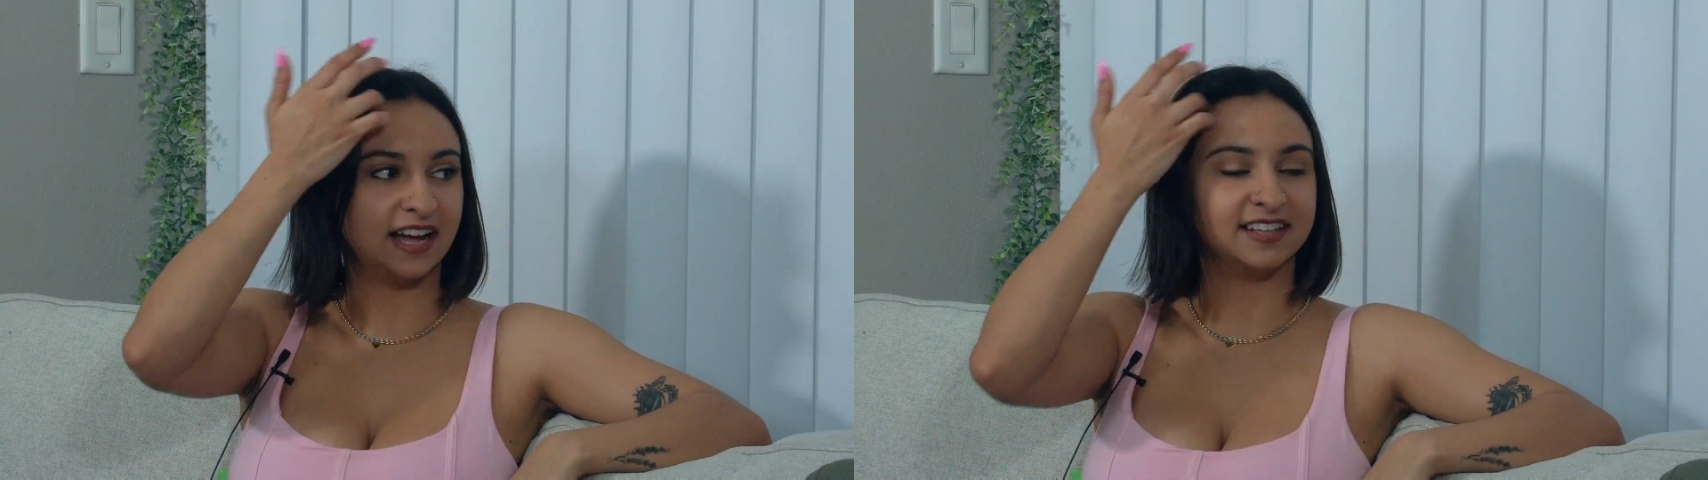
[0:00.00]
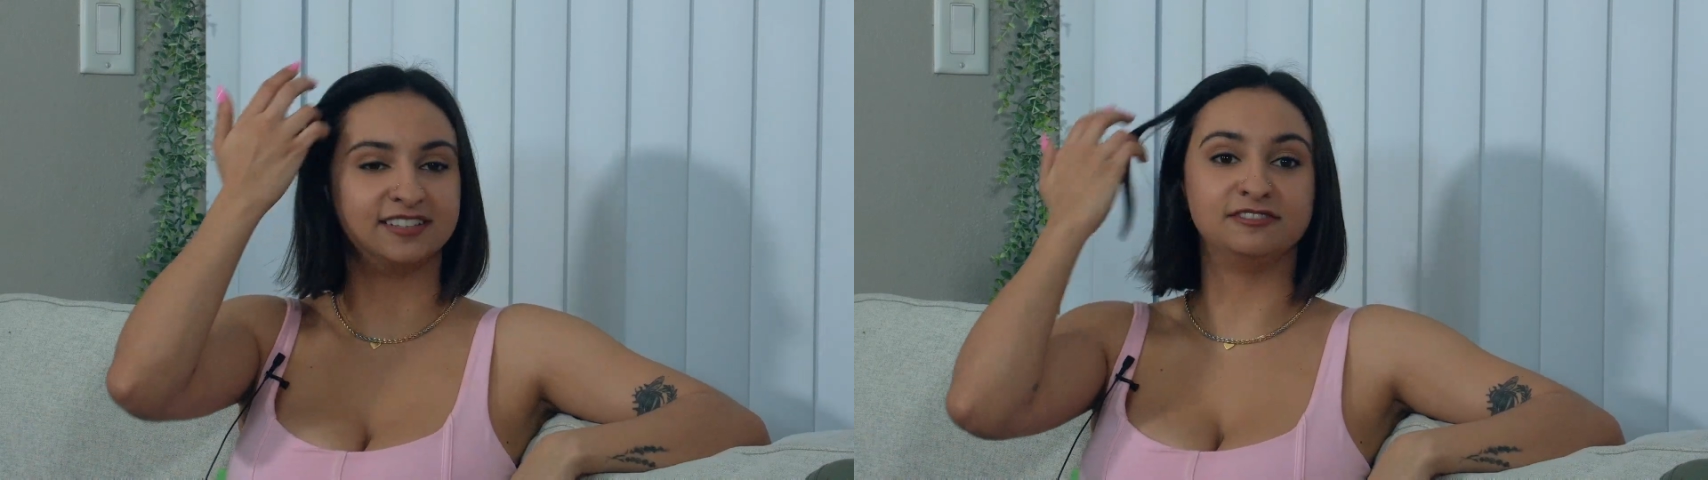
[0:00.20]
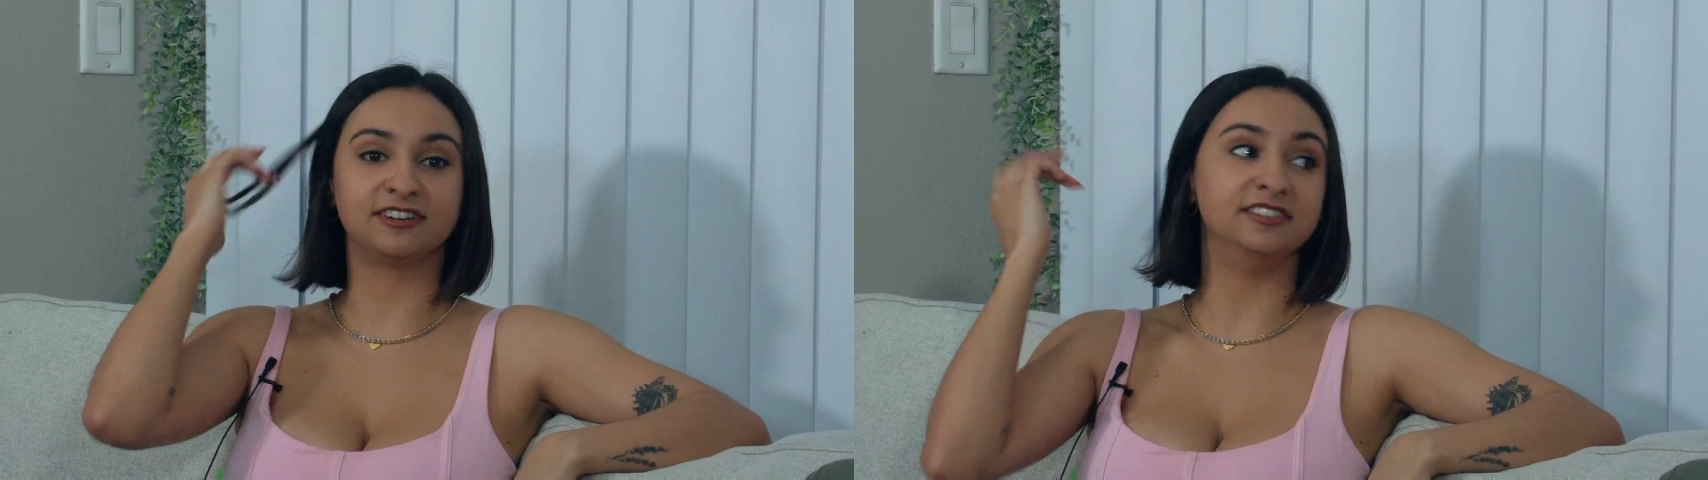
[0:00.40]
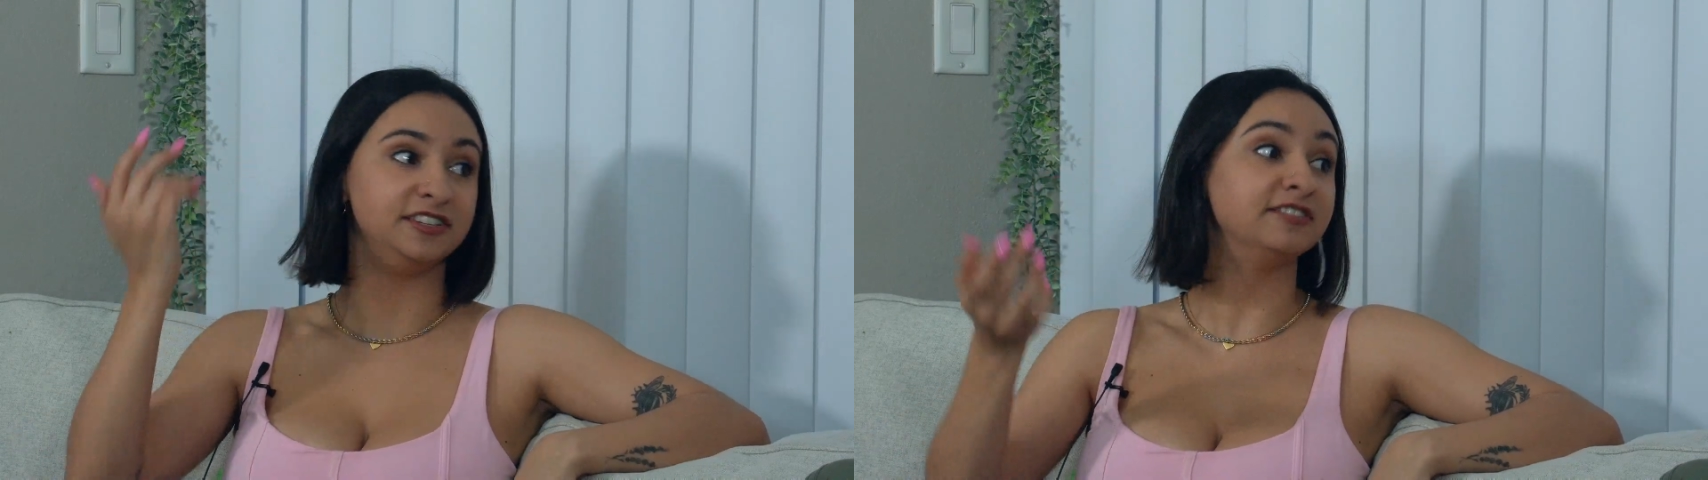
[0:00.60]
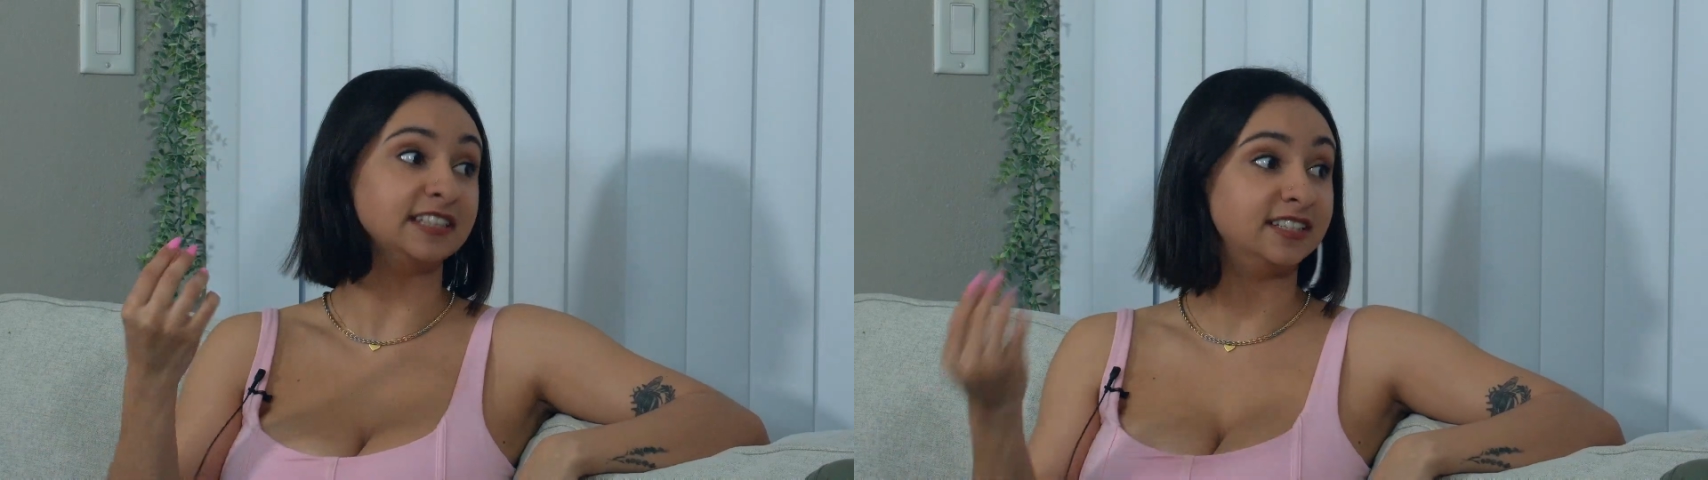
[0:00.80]
And
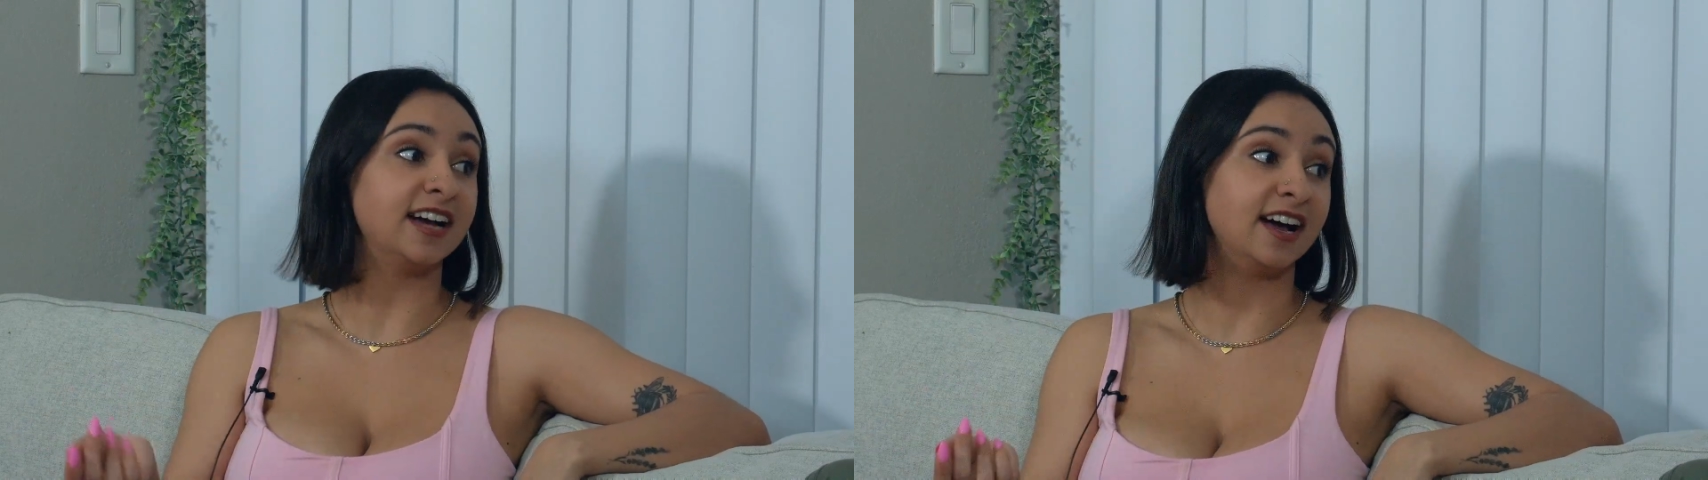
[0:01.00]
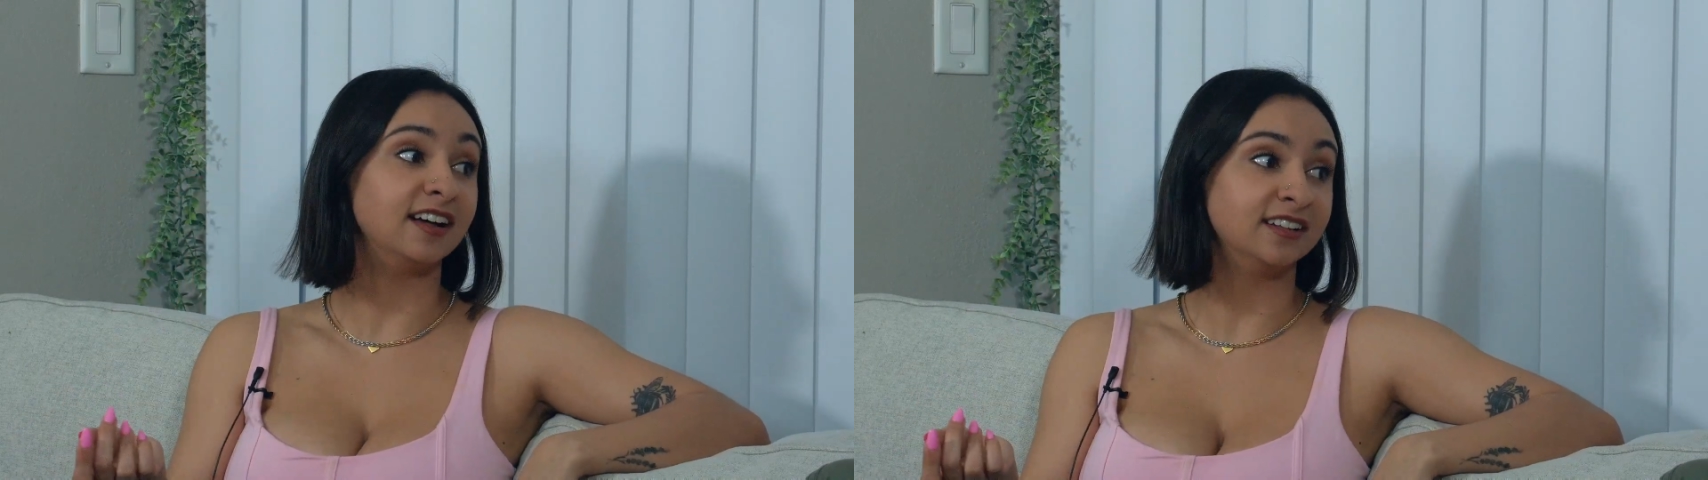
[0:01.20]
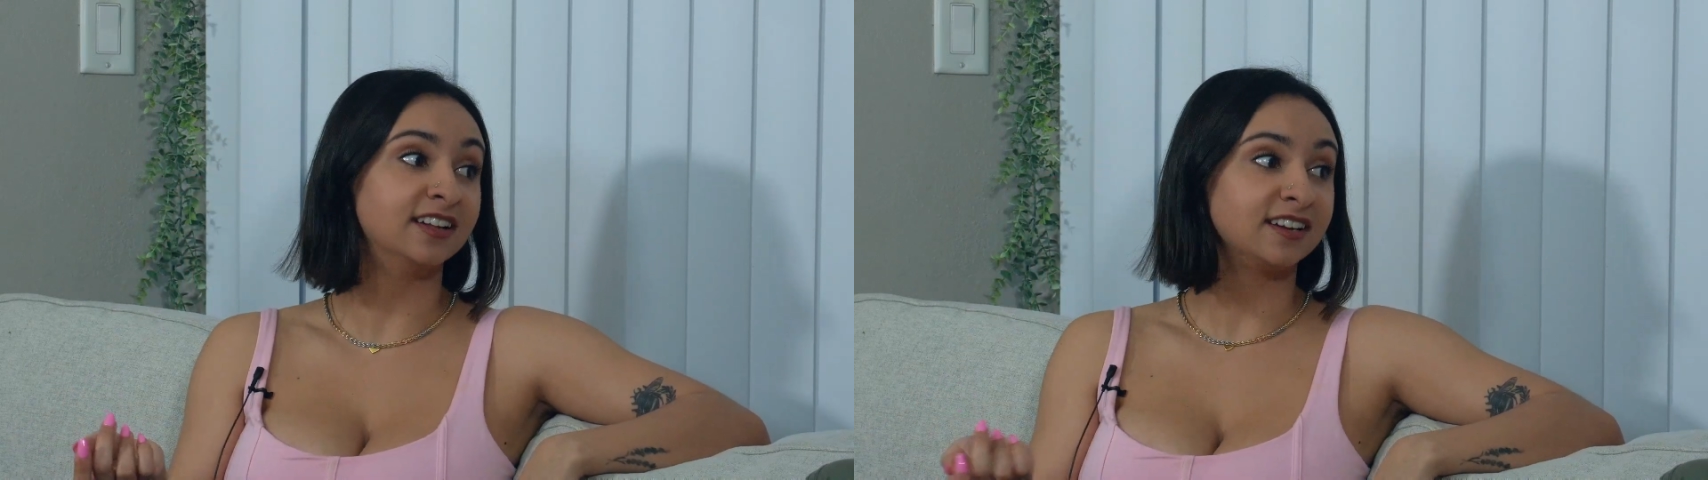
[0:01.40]
you can tell